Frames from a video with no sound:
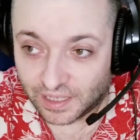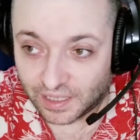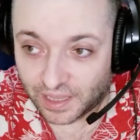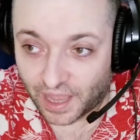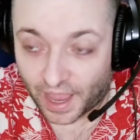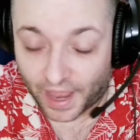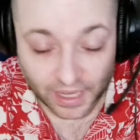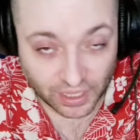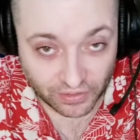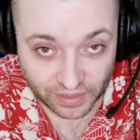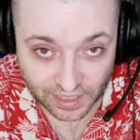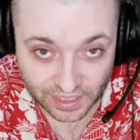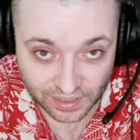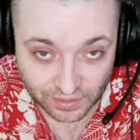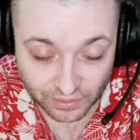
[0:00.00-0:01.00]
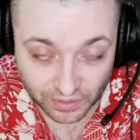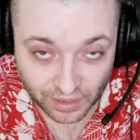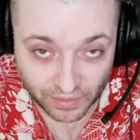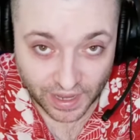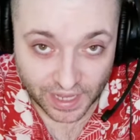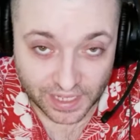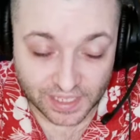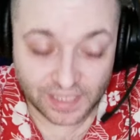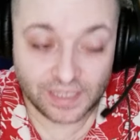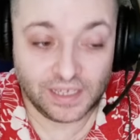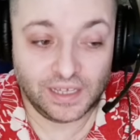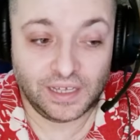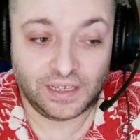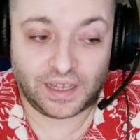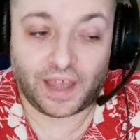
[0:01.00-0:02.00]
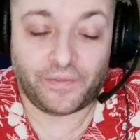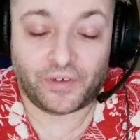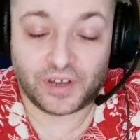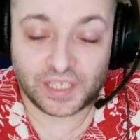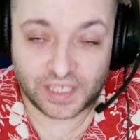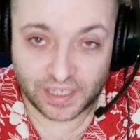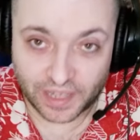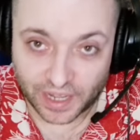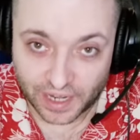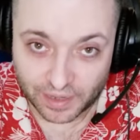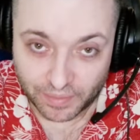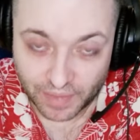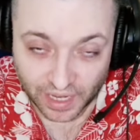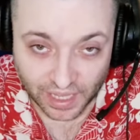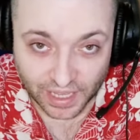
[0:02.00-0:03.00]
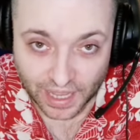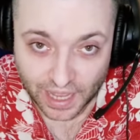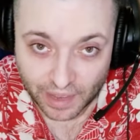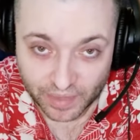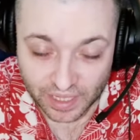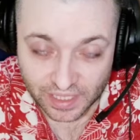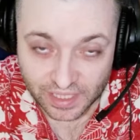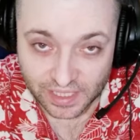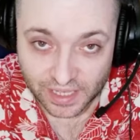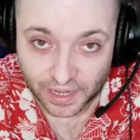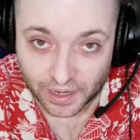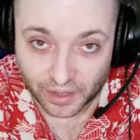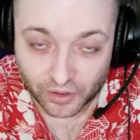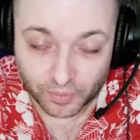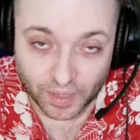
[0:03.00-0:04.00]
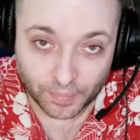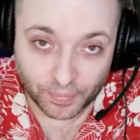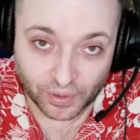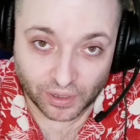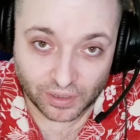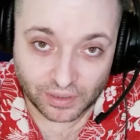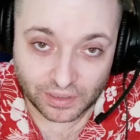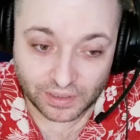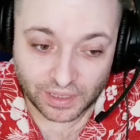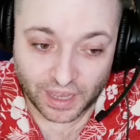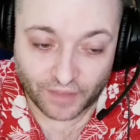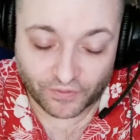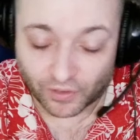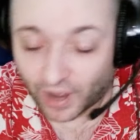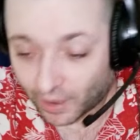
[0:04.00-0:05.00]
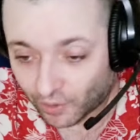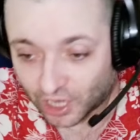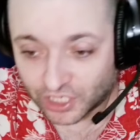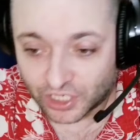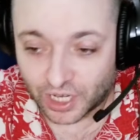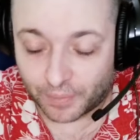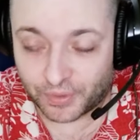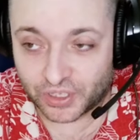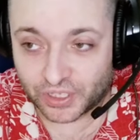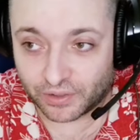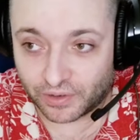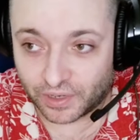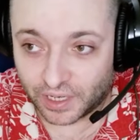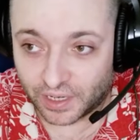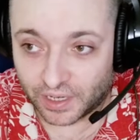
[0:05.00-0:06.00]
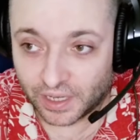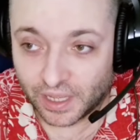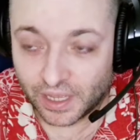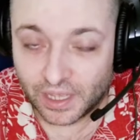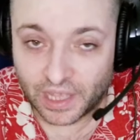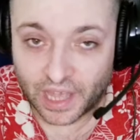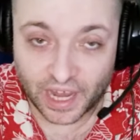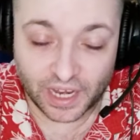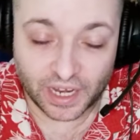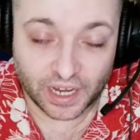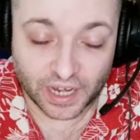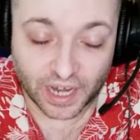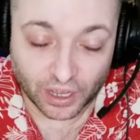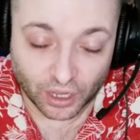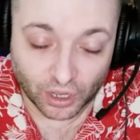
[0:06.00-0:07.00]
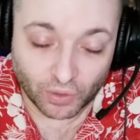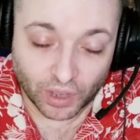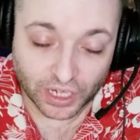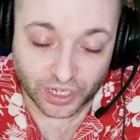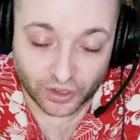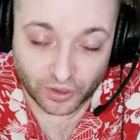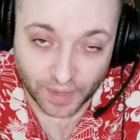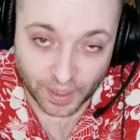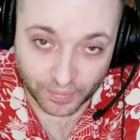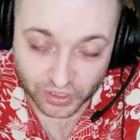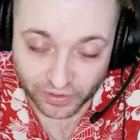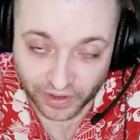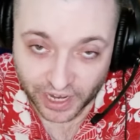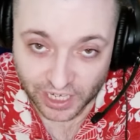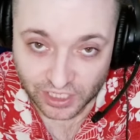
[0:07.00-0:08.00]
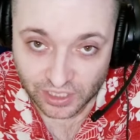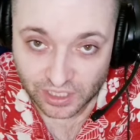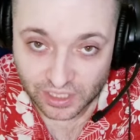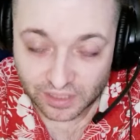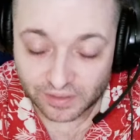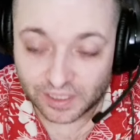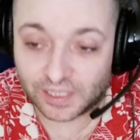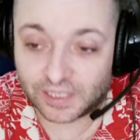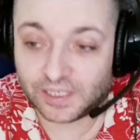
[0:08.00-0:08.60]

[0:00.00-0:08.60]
accurate lore wise. I've already seen that in many comments on other people after I watch an episode in edit it. I'll go watch other people's reactions to it,